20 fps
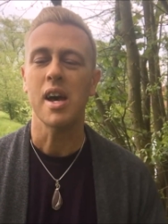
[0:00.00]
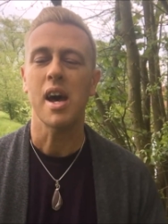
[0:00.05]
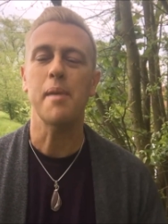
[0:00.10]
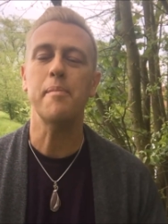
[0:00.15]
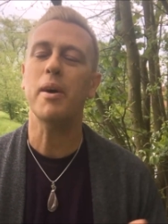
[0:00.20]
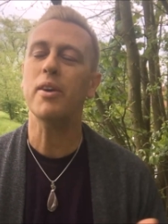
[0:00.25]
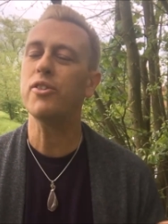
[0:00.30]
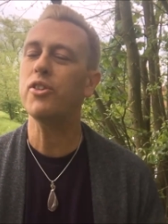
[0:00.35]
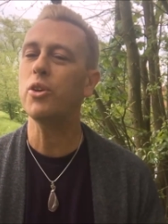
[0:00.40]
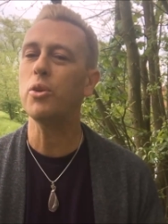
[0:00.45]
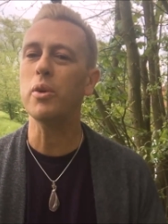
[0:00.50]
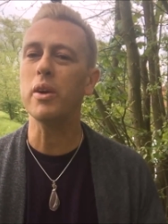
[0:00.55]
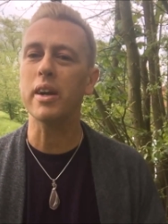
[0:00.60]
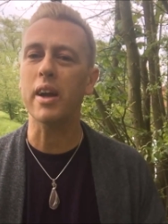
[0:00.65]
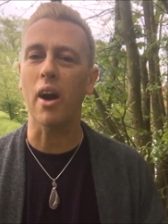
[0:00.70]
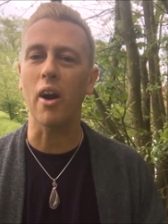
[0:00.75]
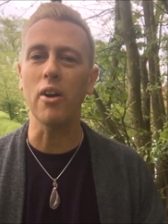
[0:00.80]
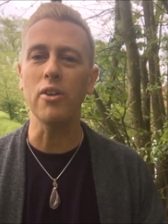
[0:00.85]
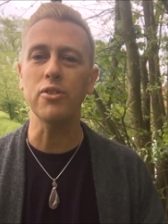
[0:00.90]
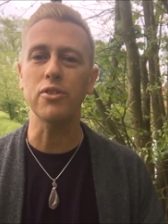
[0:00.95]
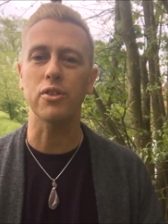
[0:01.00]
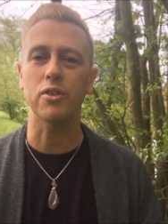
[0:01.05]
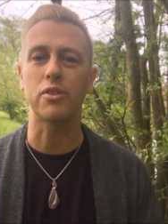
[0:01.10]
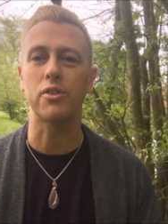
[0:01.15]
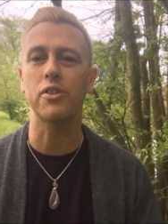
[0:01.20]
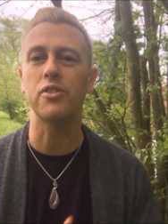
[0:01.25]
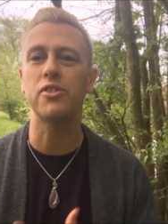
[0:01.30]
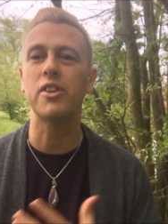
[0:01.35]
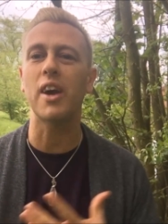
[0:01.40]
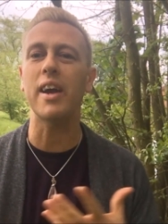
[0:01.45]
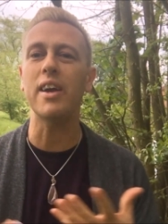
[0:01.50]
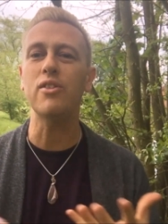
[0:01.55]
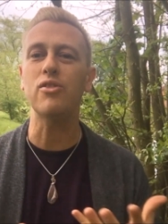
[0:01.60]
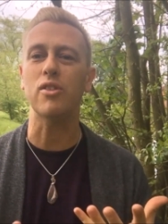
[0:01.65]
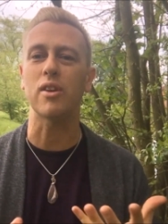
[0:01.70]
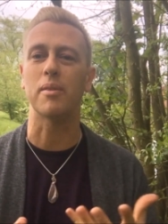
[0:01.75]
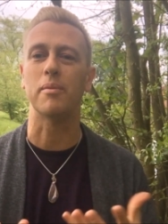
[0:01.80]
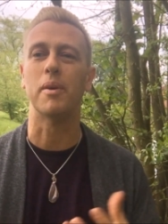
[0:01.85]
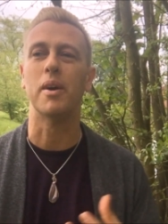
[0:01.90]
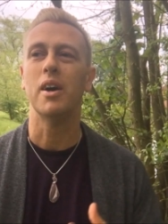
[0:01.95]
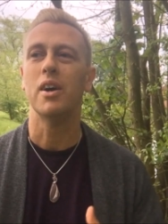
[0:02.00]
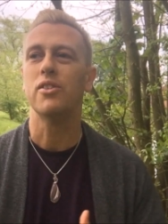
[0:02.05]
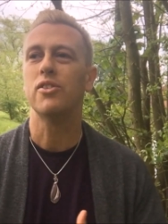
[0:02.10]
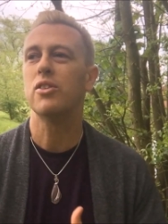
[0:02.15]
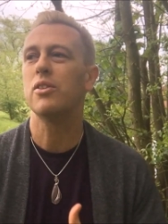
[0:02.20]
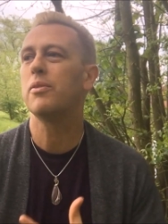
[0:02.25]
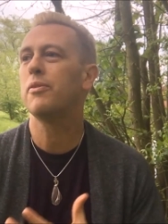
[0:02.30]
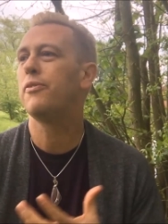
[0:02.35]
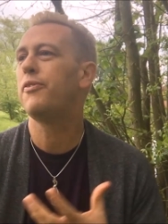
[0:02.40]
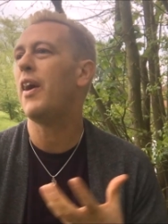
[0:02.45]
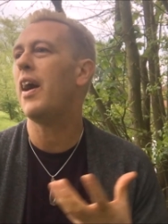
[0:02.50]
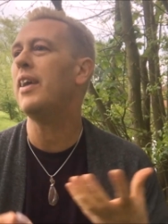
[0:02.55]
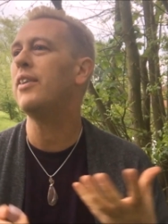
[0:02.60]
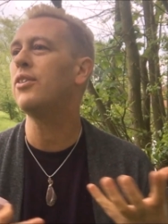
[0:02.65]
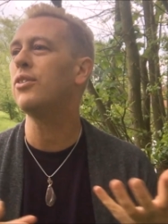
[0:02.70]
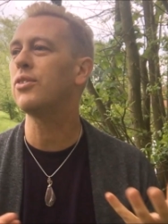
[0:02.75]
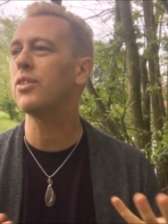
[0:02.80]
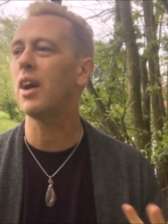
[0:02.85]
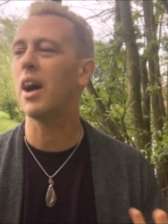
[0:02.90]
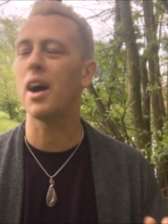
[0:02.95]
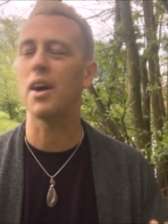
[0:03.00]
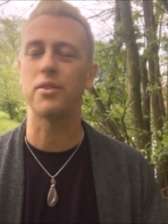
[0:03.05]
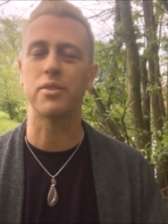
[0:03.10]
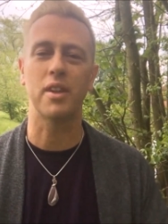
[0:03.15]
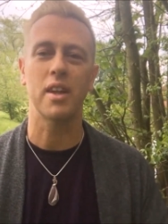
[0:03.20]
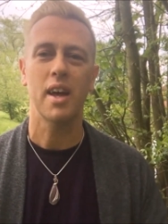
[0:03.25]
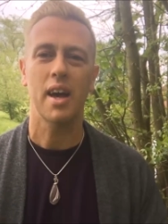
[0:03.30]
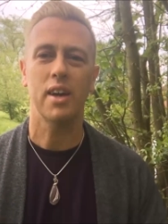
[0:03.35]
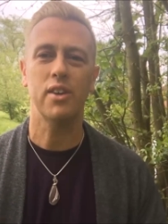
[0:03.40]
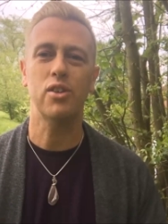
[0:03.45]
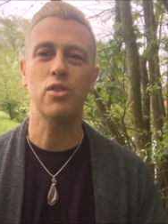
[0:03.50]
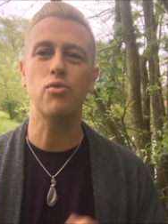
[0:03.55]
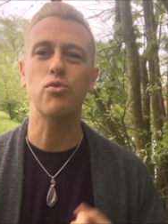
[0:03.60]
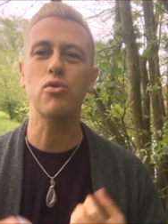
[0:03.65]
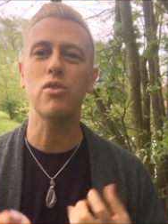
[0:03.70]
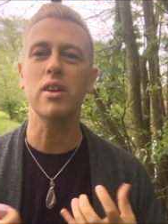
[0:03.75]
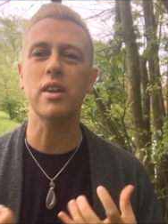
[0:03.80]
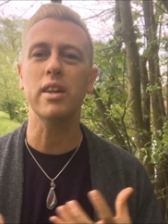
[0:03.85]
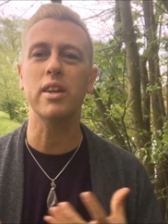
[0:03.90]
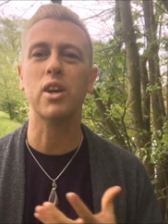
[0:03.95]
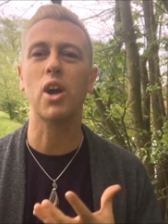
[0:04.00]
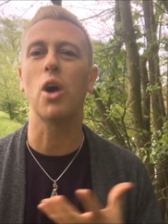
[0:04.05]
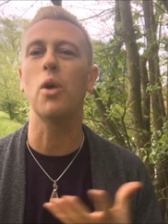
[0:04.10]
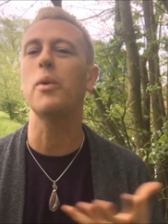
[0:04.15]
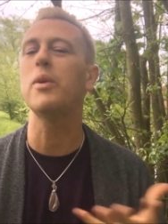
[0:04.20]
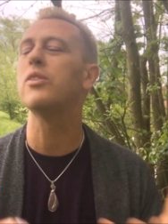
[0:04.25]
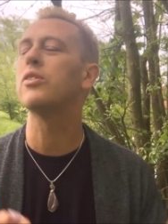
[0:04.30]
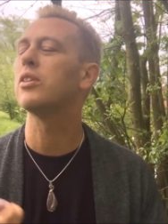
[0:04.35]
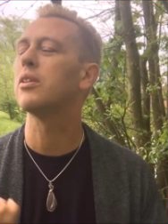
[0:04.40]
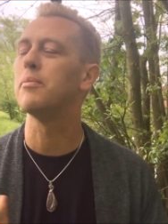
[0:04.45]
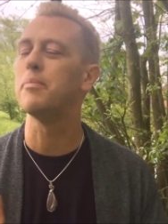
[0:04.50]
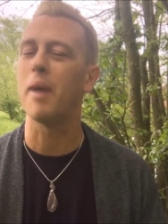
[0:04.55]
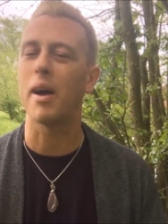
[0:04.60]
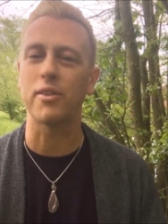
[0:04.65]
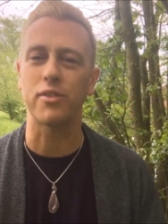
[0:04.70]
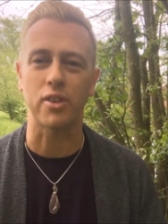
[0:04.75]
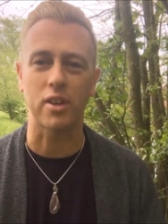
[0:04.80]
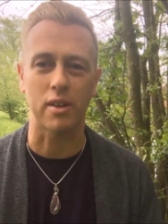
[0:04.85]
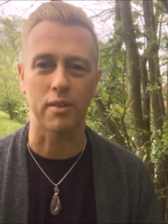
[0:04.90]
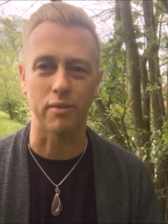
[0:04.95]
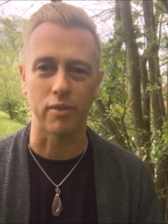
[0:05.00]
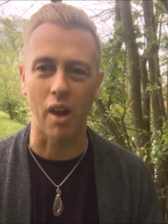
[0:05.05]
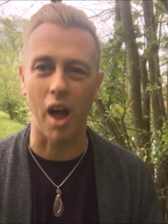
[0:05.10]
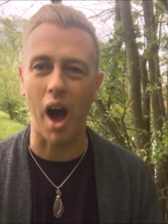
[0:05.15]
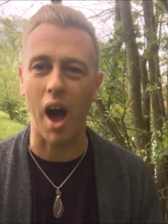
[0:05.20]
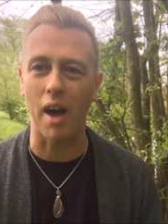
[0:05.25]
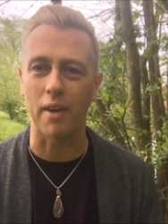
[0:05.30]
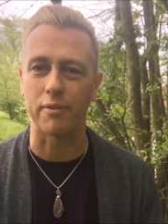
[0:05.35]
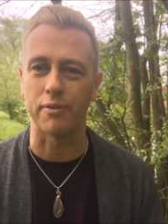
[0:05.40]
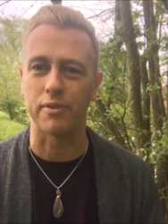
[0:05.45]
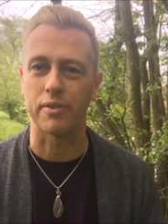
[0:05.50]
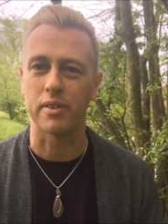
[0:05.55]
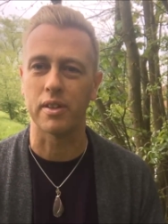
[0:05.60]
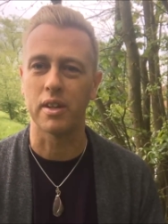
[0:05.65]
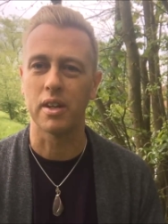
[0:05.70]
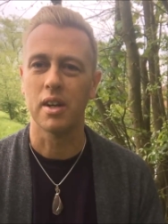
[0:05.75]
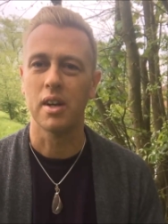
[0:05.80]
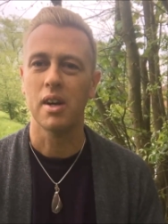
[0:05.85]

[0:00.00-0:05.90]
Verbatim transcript: And Barchiel encourages us to daydream, to fantasize, and to really go into the magic of life.